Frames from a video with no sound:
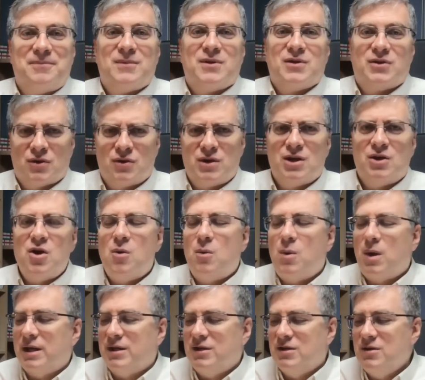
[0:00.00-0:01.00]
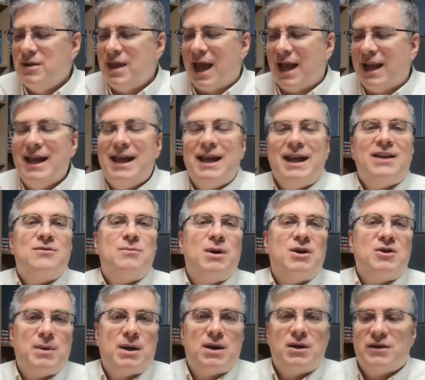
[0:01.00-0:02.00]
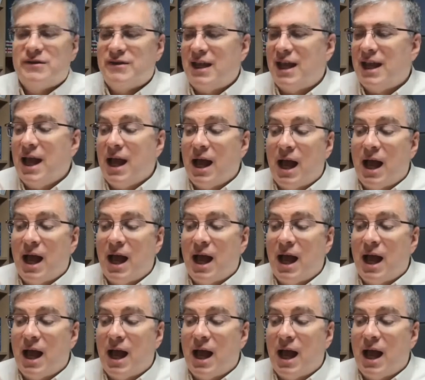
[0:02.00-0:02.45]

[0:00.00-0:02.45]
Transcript: So you don't want to do that. It's much better to say,